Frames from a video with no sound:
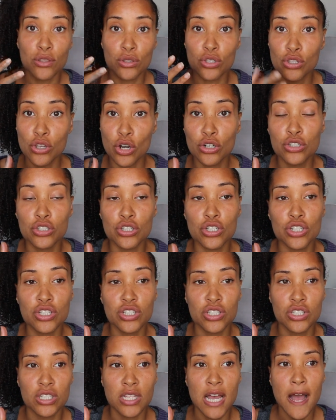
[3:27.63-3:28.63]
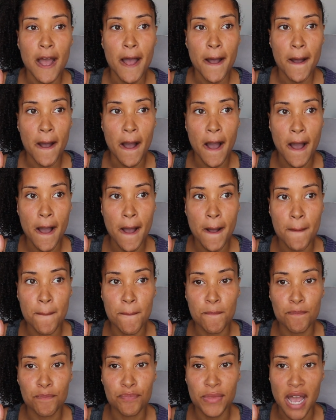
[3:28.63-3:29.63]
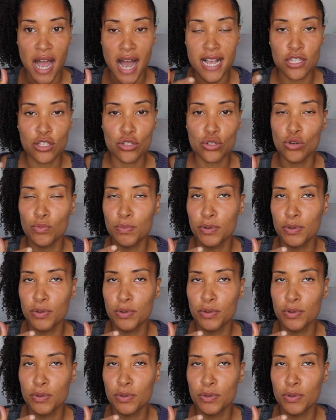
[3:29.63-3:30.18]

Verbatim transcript: the doctors that I saw,